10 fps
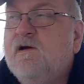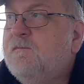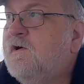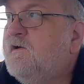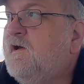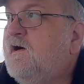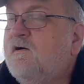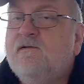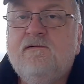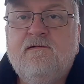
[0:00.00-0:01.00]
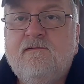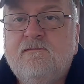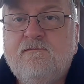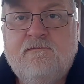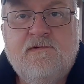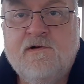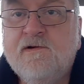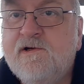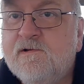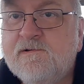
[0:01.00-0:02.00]
But yeah, do
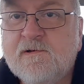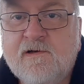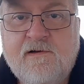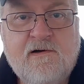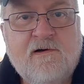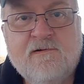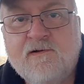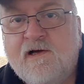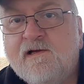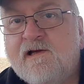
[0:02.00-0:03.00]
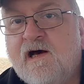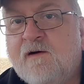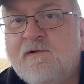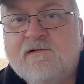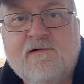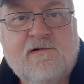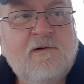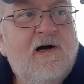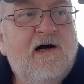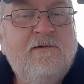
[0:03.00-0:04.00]
the usual, you know, like, comment,
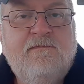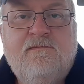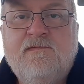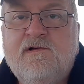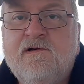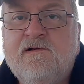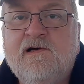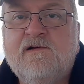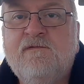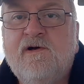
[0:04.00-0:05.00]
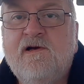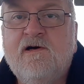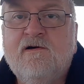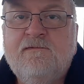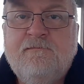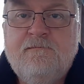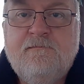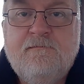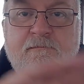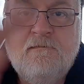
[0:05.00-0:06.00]
subscribe. Till the next video.
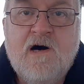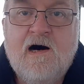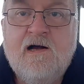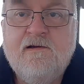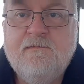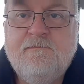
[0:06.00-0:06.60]
Bye.